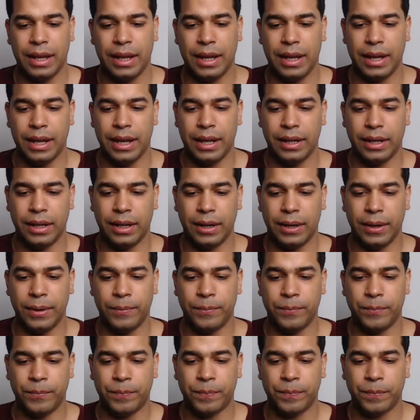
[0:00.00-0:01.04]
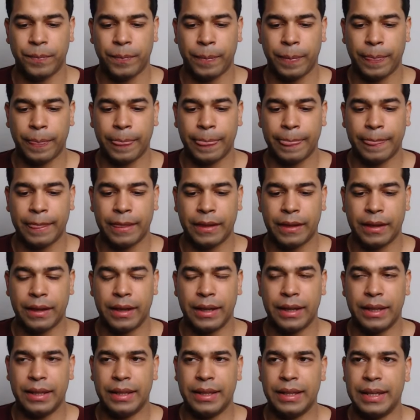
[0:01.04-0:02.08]
And
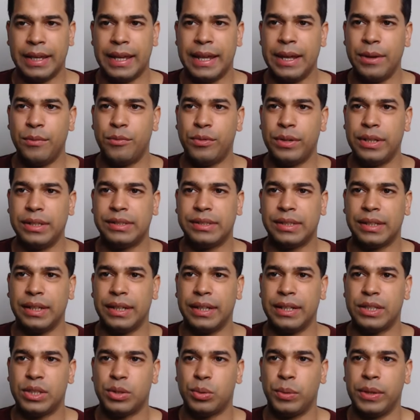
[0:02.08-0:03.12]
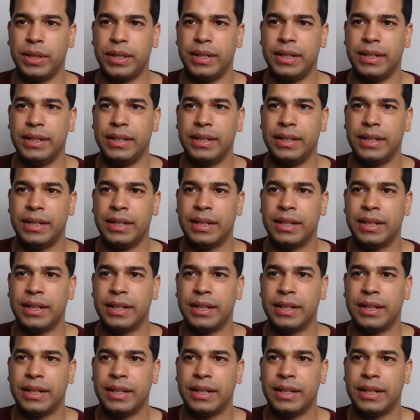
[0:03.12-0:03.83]
he recently tweeted